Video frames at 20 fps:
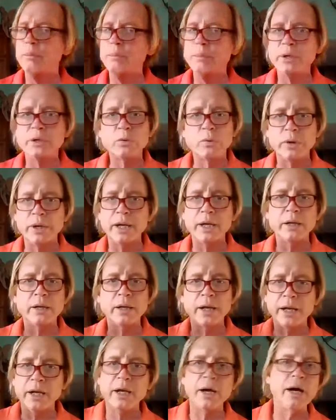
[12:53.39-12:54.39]
between
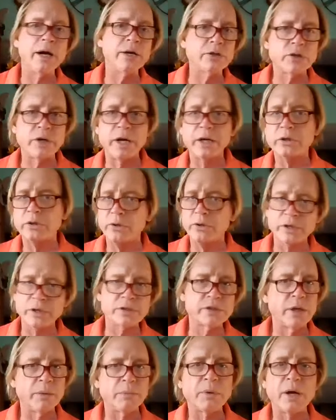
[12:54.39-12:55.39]
a contractor and a
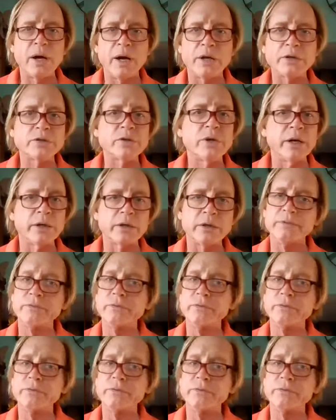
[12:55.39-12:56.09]
subcontractor.